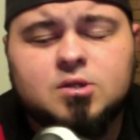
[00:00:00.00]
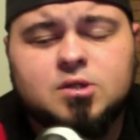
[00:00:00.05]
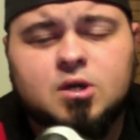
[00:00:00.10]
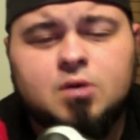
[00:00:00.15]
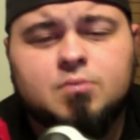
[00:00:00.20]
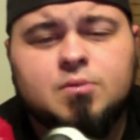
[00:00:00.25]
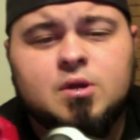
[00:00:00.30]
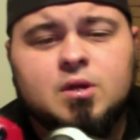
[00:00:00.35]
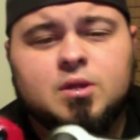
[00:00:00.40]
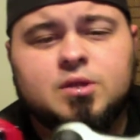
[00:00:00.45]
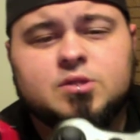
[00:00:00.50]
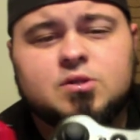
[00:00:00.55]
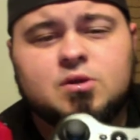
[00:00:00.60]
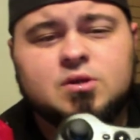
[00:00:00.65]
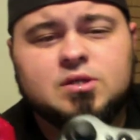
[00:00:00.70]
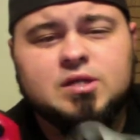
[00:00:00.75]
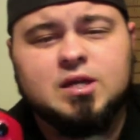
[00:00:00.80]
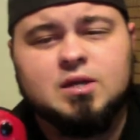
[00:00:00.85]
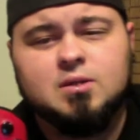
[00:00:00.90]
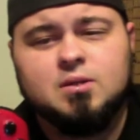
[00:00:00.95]
So
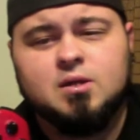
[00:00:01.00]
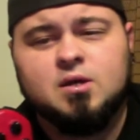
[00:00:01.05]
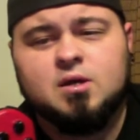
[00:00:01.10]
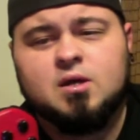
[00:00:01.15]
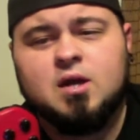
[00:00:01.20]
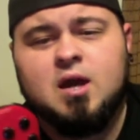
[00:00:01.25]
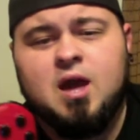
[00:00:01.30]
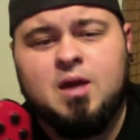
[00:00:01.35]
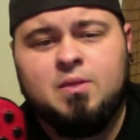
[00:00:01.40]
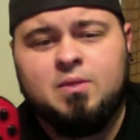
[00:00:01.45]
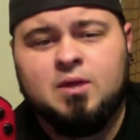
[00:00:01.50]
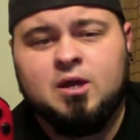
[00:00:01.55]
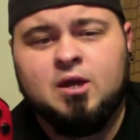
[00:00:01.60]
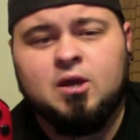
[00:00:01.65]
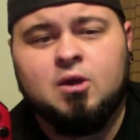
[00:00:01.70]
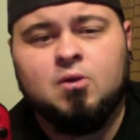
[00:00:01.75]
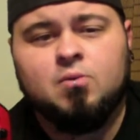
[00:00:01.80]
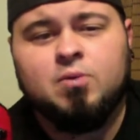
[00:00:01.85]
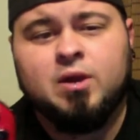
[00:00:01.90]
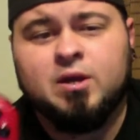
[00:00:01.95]
let's go ahead and take a look at
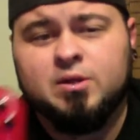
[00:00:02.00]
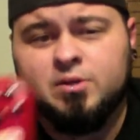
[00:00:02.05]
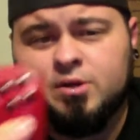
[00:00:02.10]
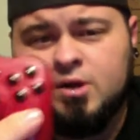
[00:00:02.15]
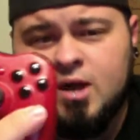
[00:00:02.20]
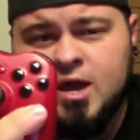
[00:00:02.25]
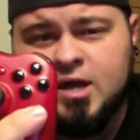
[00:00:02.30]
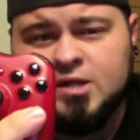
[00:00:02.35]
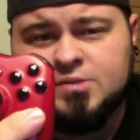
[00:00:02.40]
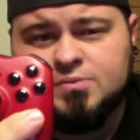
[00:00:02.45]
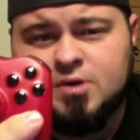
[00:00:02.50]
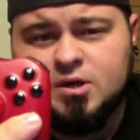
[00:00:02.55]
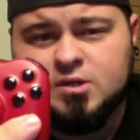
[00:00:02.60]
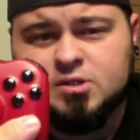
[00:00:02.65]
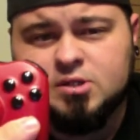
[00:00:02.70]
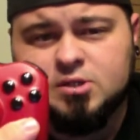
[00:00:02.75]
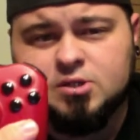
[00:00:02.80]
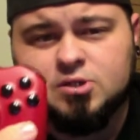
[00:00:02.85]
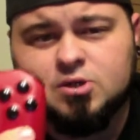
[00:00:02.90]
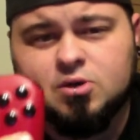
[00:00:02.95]
the regular
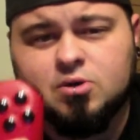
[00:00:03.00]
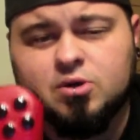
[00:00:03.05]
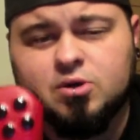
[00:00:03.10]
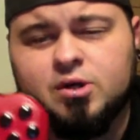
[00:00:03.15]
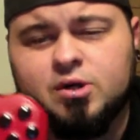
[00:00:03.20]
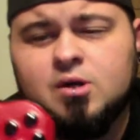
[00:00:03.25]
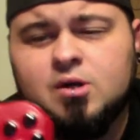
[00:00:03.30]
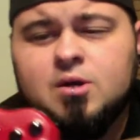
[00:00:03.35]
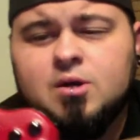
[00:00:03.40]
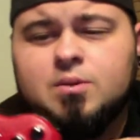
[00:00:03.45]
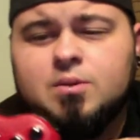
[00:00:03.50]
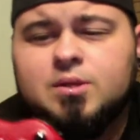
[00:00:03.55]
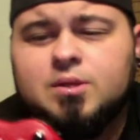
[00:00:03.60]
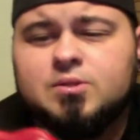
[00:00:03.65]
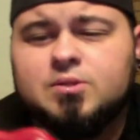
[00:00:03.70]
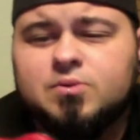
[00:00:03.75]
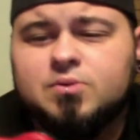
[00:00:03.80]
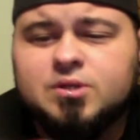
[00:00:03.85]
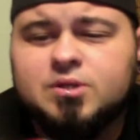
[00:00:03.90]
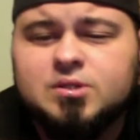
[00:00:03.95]
Xbox controller.
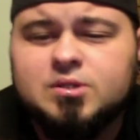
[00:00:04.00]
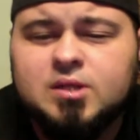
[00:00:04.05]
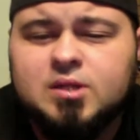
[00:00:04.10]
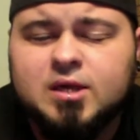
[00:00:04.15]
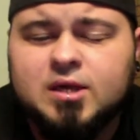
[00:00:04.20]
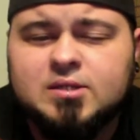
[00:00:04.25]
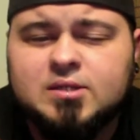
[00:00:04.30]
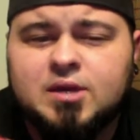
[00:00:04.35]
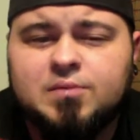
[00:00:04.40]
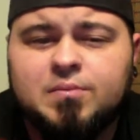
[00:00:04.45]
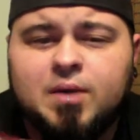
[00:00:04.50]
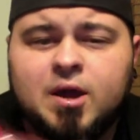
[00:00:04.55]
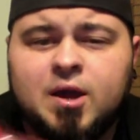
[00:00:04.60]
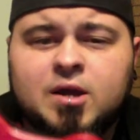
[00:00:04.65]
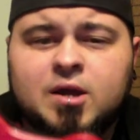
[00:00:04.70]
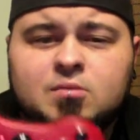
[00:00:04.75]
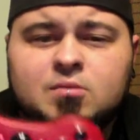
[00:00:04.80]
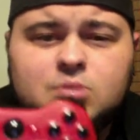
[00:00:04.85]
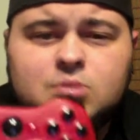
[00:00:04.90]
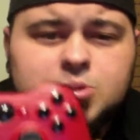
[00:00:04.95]
This was, like I said,
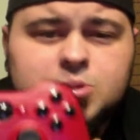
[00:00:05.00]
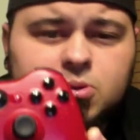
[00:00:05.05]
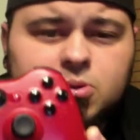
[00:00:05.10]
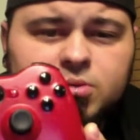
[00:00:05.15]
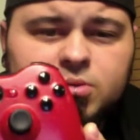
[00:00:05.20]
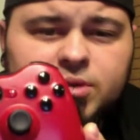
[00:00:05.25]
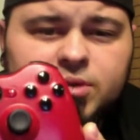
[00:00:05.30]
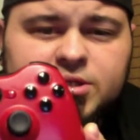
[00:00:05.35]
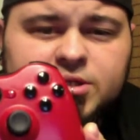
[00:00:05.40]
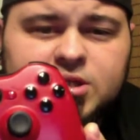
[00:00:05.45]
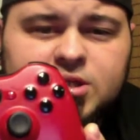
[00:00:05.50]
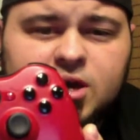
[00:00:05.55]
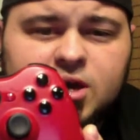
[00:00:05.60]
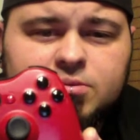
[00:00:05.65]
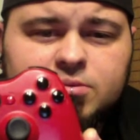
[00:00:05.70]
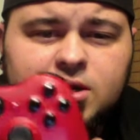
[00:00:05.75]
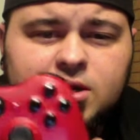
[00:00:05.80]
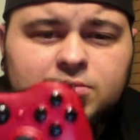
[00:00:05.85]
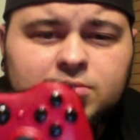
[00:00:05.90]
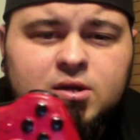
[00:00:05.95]
mine before my
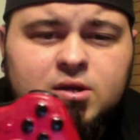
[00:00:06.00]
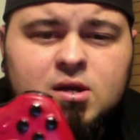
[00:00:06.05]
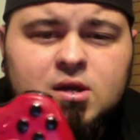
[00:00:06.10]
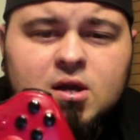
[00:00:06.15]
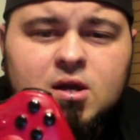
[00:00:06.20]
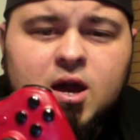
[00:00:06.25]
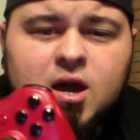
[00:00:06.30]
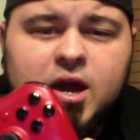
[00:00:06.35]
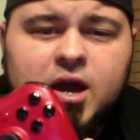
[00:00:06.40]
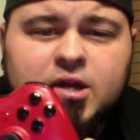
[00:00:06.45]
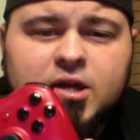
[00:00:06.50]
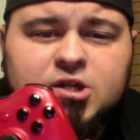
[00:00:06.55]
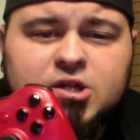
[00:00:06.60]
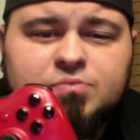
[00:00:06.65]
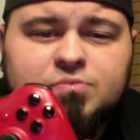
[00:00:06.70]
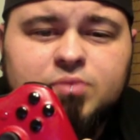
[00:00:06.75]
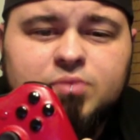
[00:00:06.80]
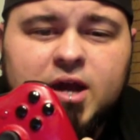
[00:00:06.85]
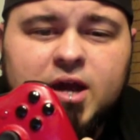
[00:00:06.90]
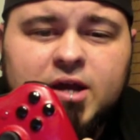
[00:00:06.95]
Scuf Gaming. I
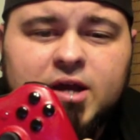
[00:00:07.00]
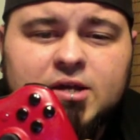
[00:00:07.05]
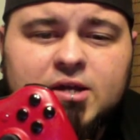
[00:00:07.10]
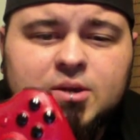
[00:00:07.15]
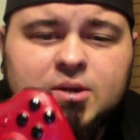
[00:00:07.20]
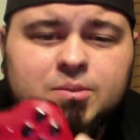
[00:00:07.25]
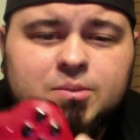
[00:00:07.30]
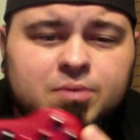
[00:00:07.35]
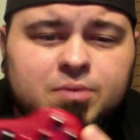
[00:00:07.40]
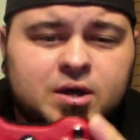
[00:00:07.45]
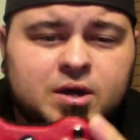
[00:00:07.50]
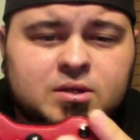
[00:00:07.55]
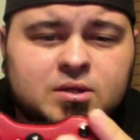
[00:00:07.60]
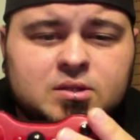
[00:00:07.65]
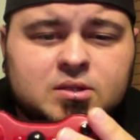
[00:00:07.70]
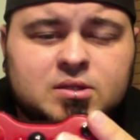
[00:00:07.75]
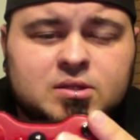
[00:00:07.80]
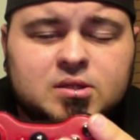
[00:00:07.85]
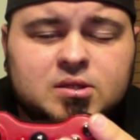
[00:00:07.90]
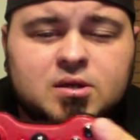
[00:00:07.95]
had just blacked out the
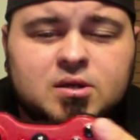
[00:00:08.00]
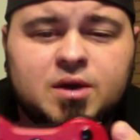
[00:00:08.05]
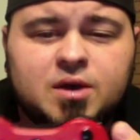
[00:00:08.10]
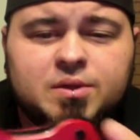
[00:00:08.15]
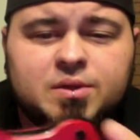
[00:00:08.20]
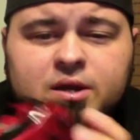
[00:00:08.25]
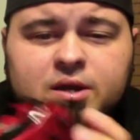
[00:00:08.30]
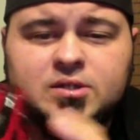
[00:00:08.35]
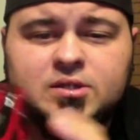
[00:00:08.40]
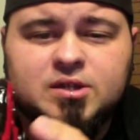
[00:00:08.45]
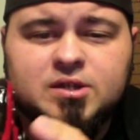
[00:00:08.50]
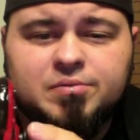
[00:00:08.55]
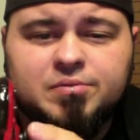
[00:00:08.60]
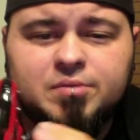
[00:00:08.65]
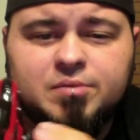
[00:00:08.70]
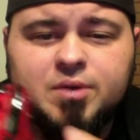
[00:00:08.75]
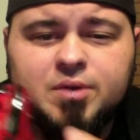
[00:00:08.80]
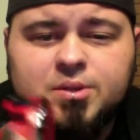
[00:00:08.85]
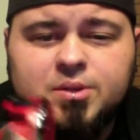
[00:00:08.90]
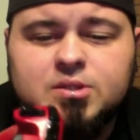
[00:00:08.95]
buttons, nothing else
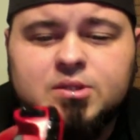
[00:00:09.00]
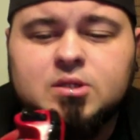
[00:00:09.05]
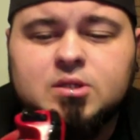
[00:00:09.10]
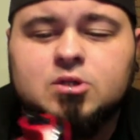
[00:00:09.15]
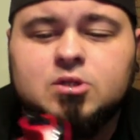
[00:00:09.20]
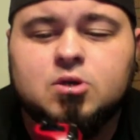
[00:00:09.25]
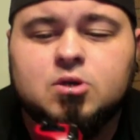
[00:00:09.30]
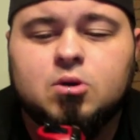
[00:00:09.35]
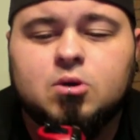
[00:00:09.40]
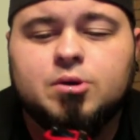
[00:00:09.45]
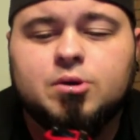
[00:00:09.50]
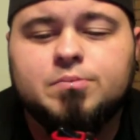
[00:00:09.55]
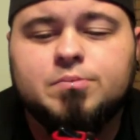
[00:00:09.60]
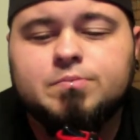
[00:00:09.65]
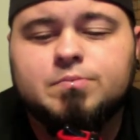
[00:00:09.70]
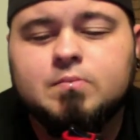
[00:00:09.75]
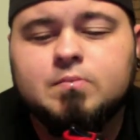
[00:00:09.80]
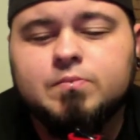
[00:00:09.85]
different about this controller.